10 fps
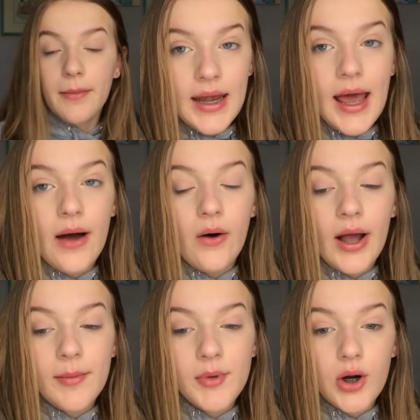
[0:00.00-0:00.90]
And now
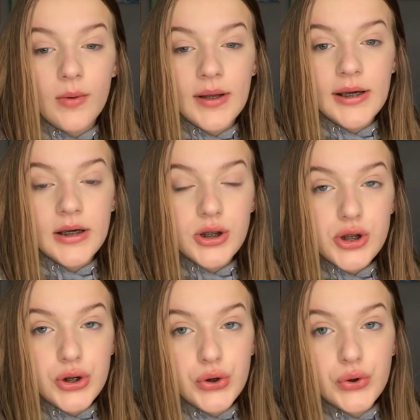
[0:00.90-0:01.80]
I'm going
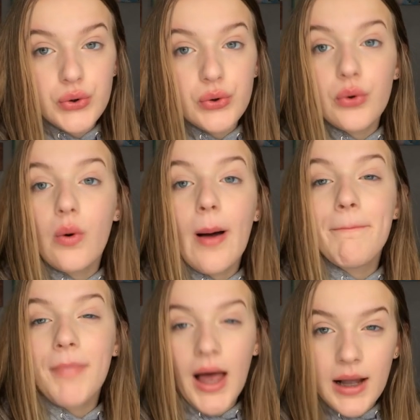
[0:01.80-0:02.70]
to
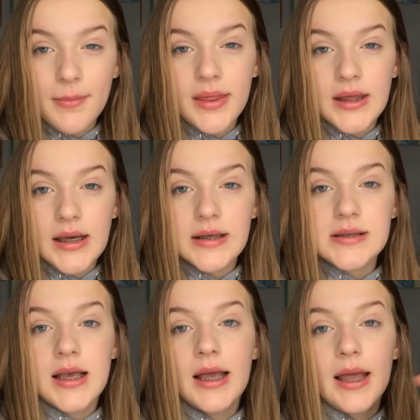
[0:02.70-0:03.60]
pack my things,